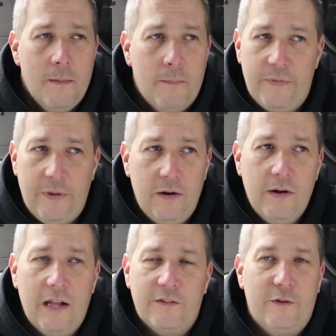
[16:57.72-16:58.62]
But they're
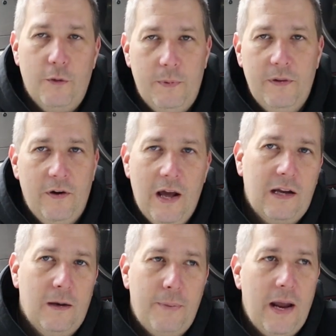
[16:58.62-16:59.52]
not stupid. They're not
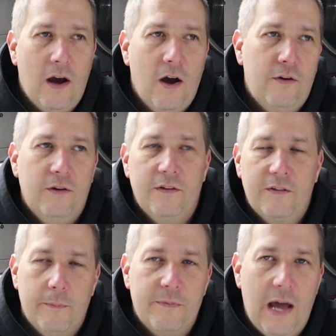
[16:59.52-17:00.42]
going to pay
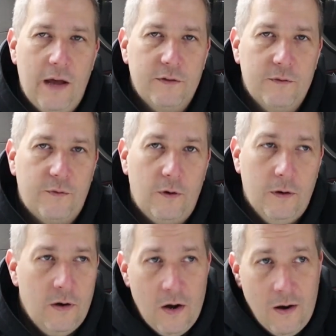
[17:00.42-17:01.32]
$100-some thousand
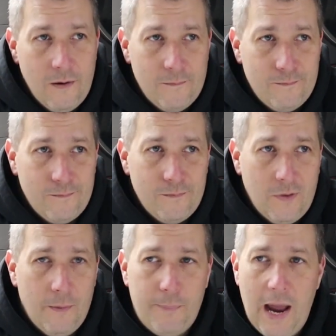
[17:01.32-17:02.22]
for
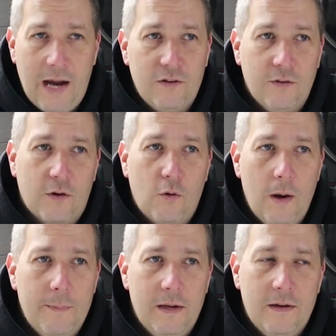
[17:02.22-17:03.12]
a package of
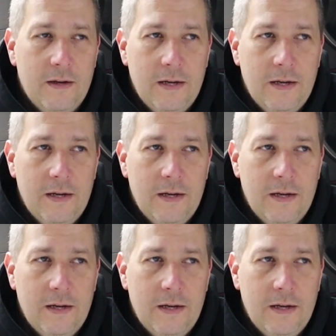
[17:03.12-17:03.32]
equipment